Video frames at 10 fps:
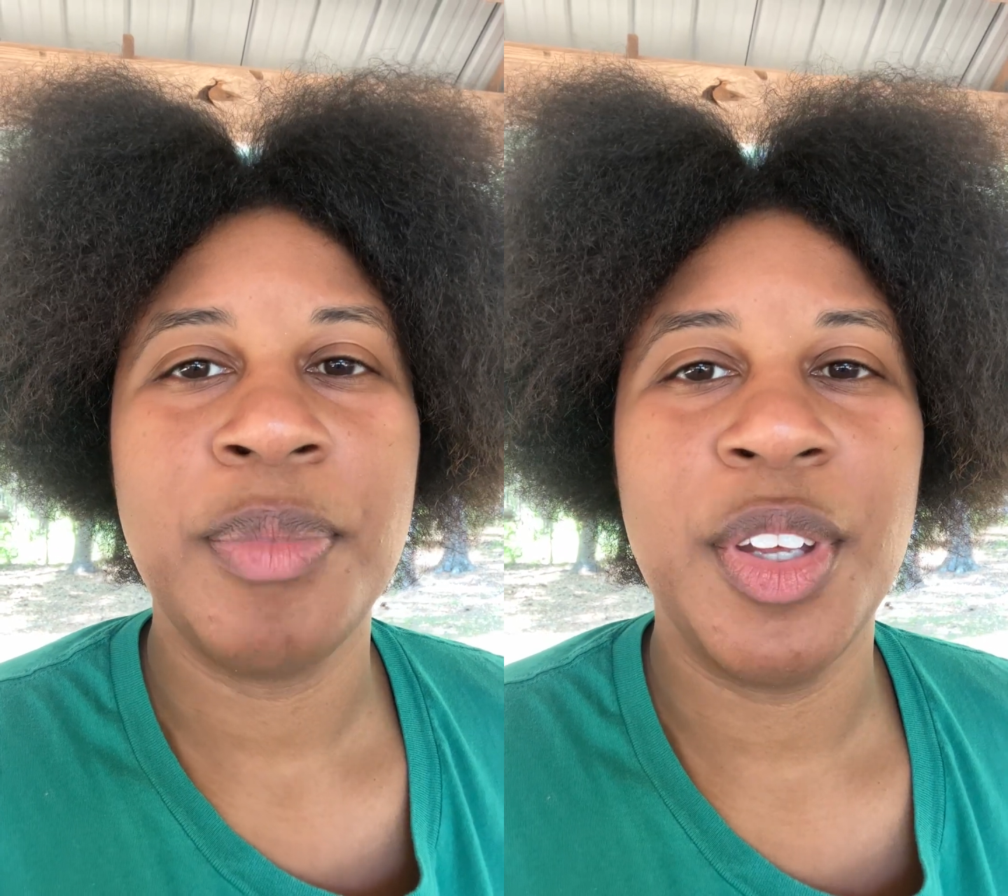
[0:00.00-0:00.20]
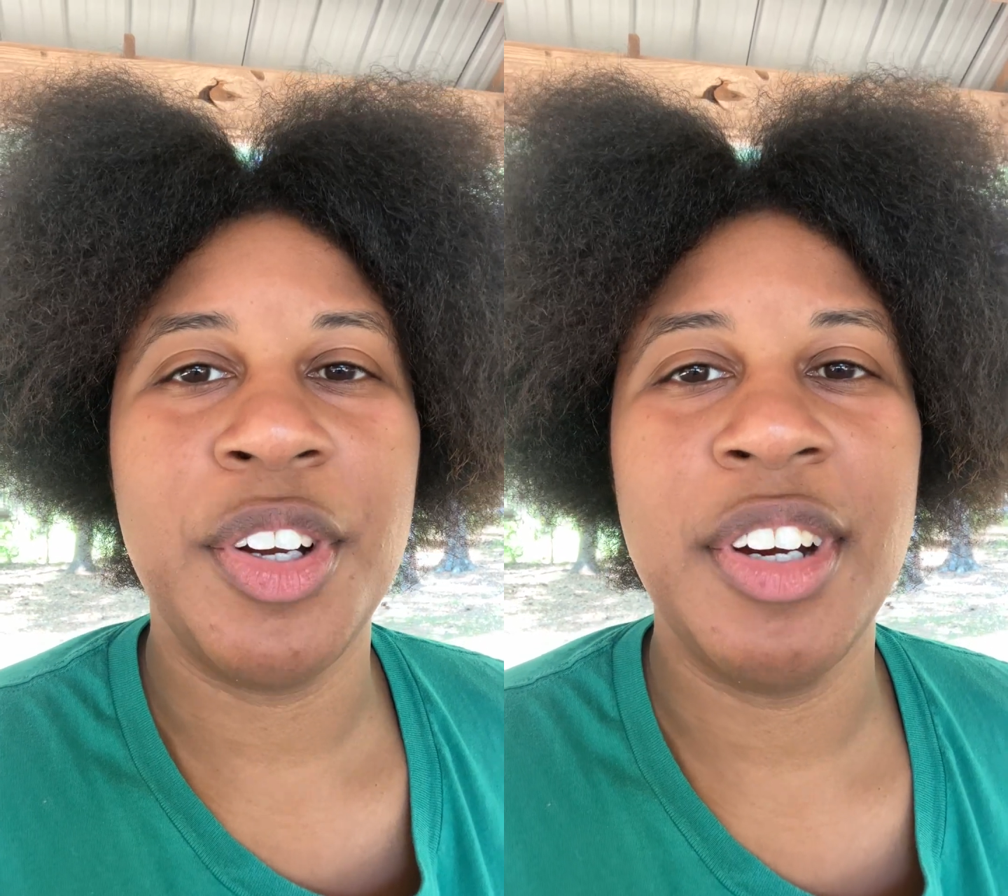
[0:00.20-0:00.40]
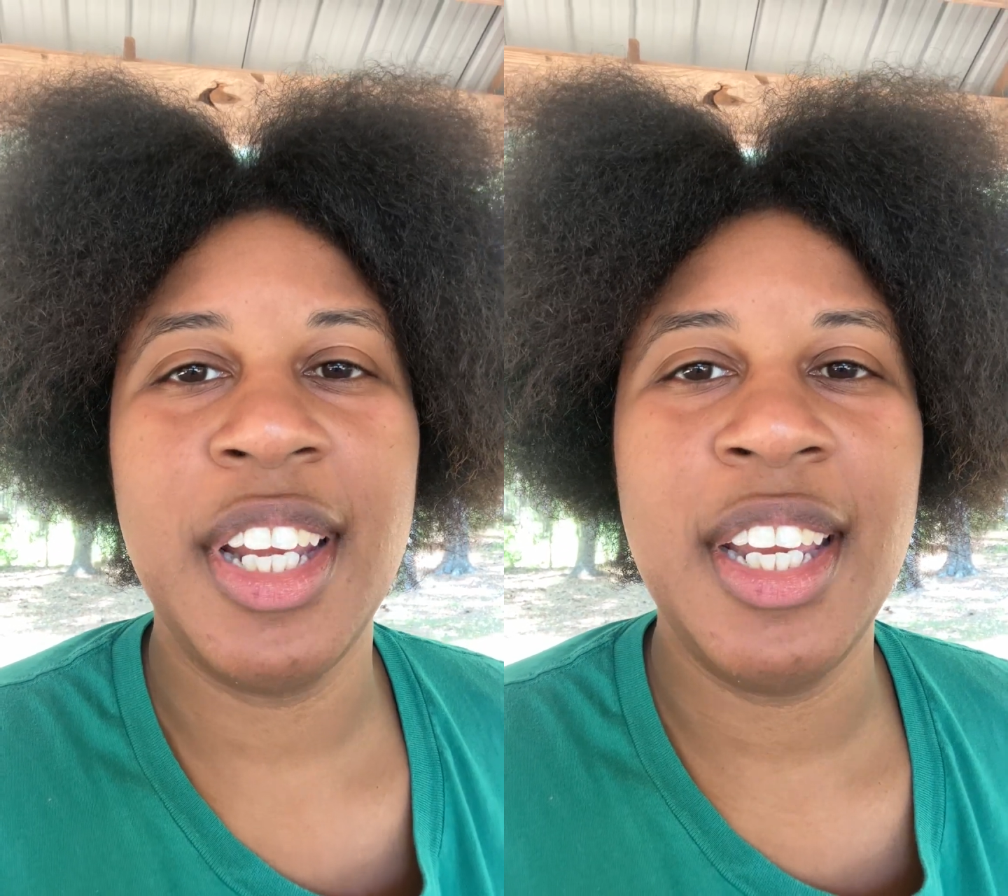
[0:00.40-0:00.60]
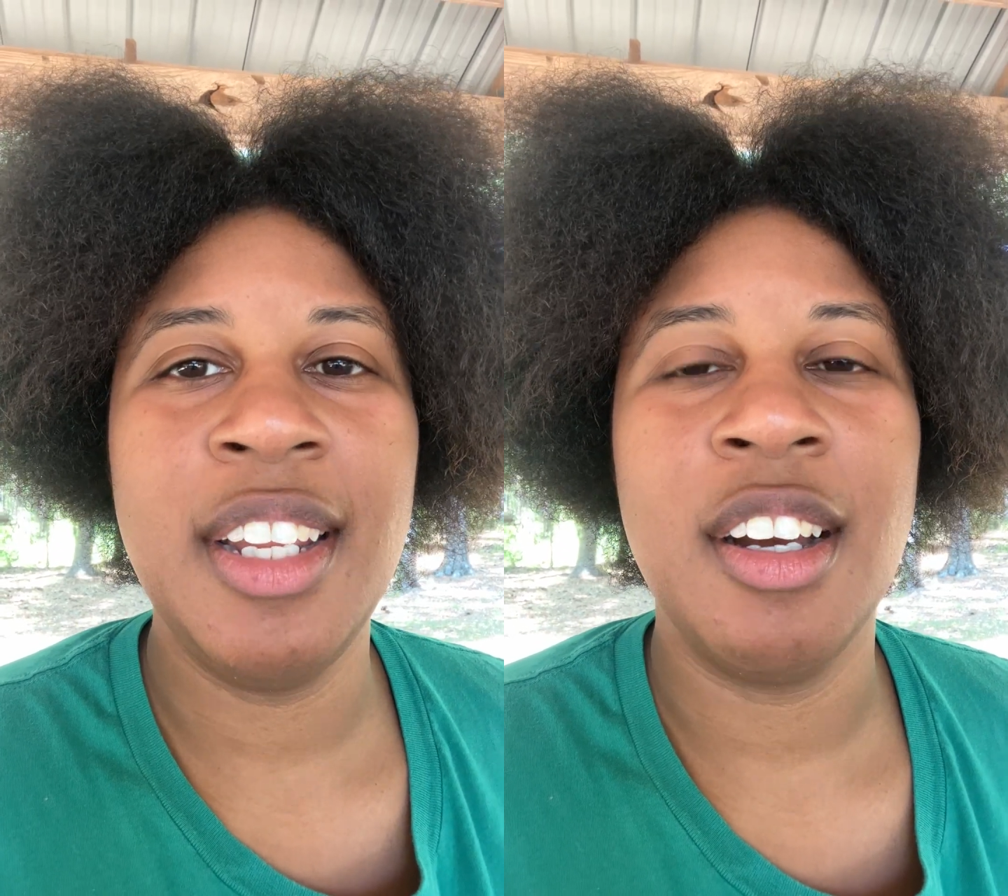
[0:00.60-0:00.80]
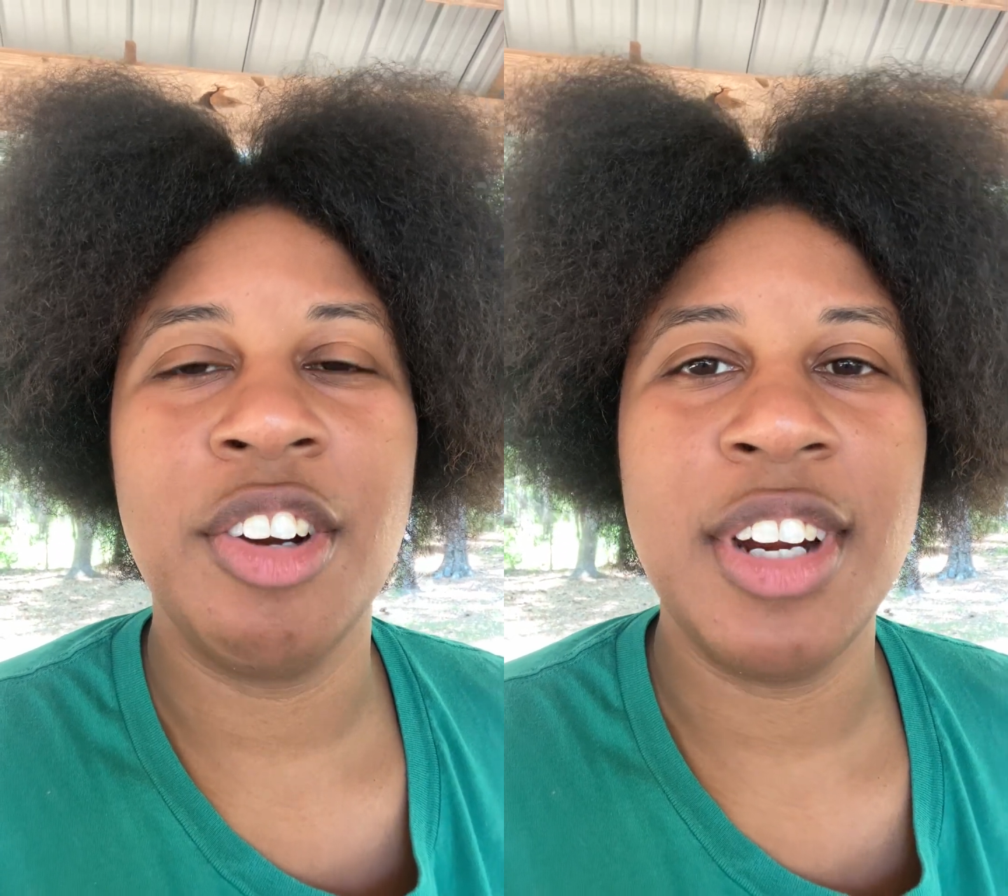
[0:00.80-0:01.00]

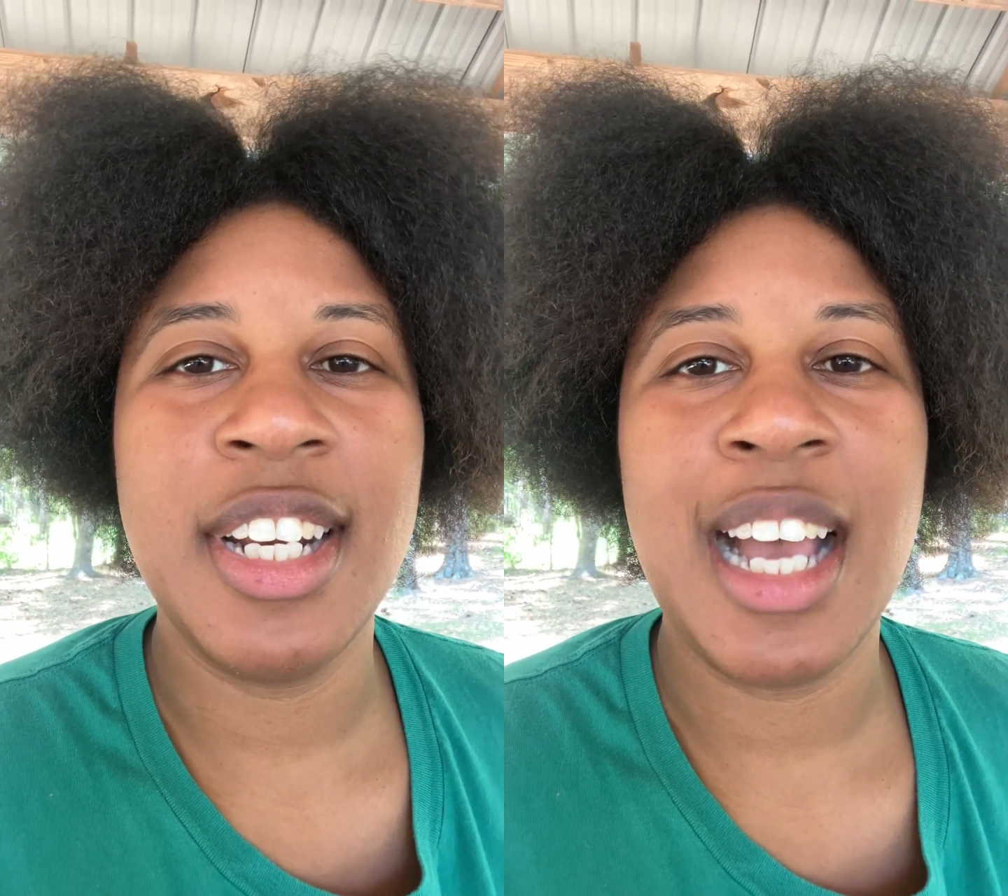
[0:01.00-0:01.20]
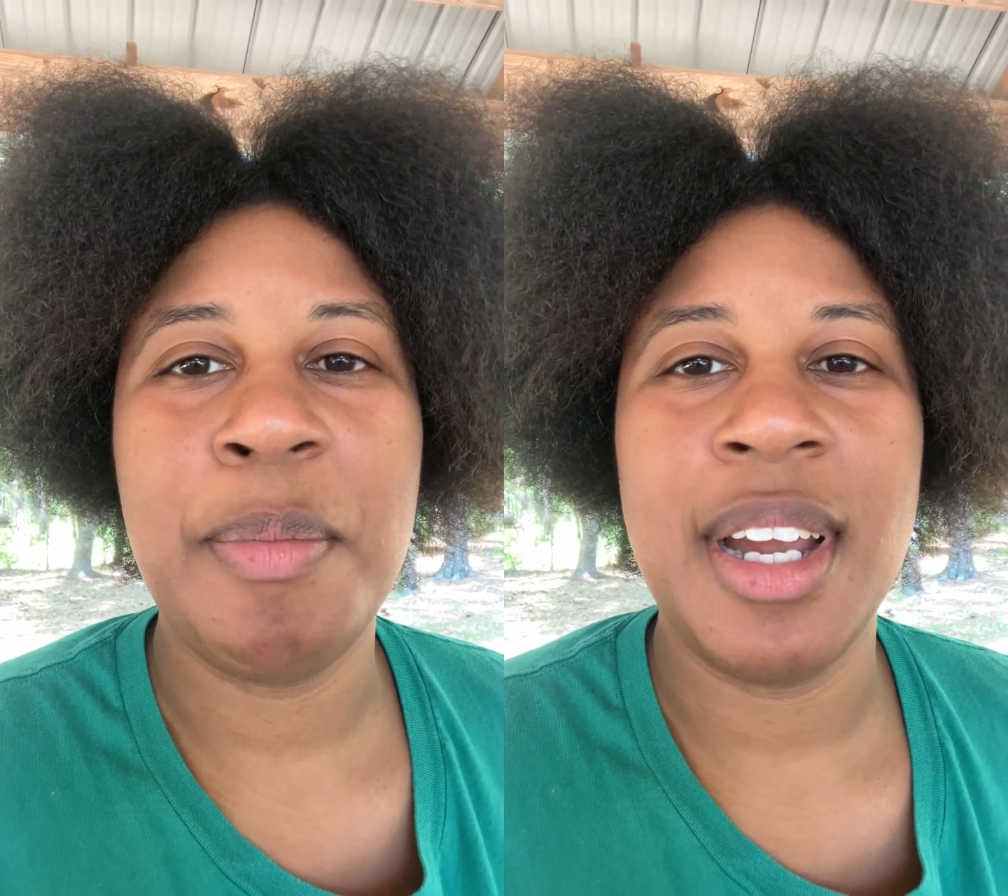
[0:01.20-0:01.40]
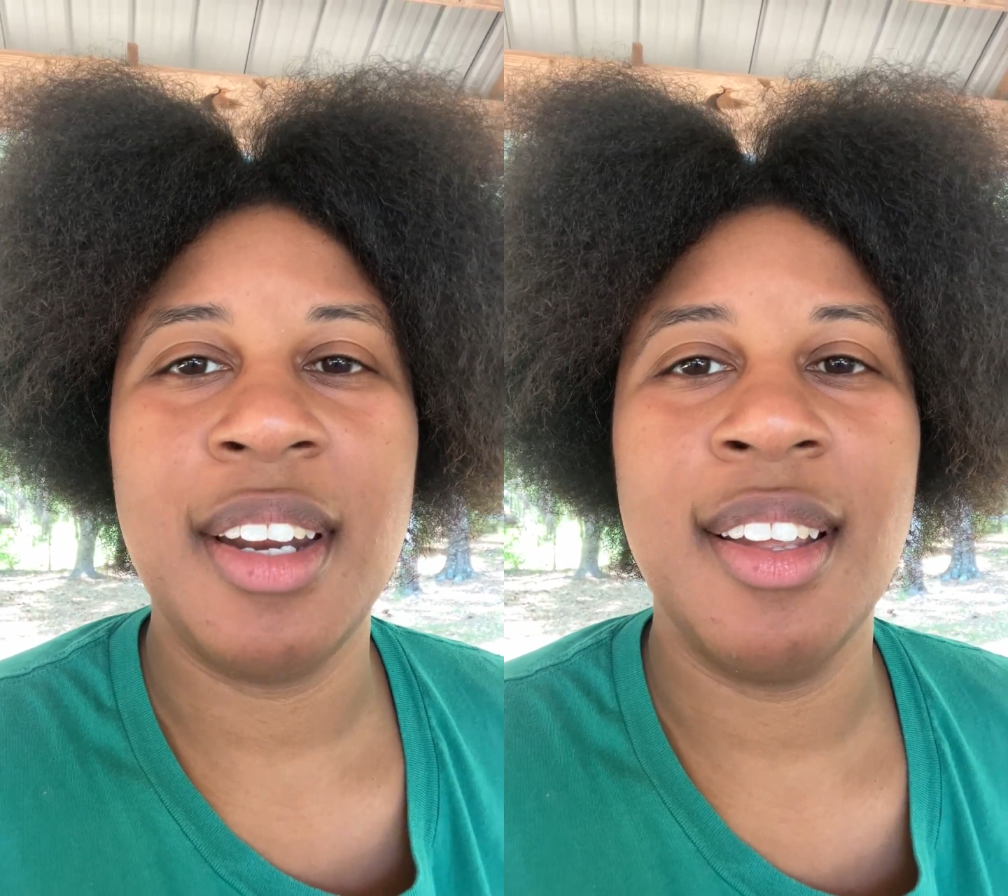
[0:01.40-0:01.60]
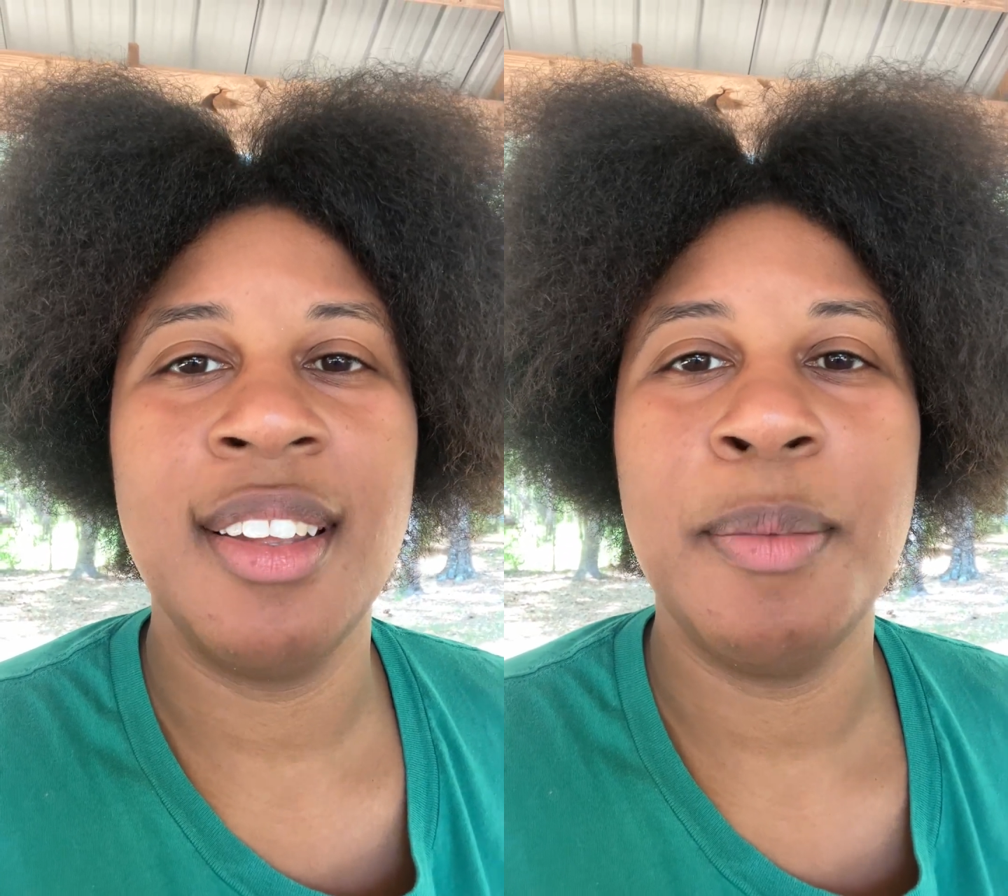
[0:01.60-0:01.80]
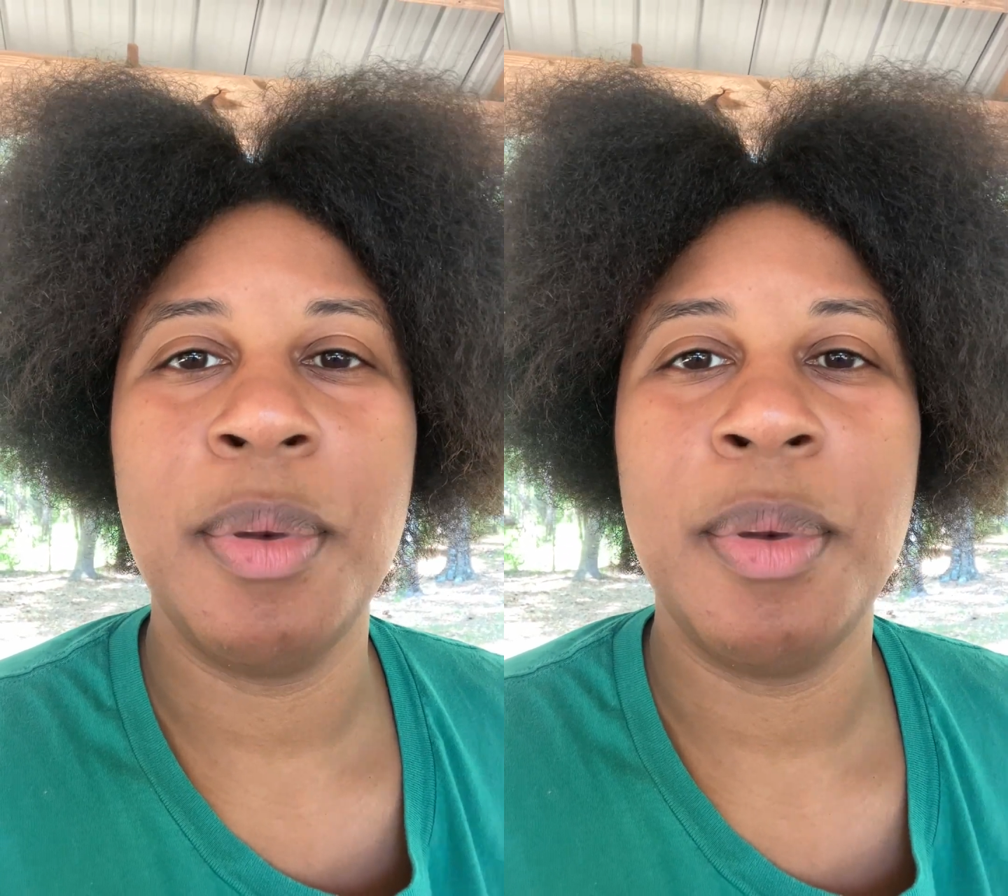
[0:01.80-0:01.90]
green, a green dot by the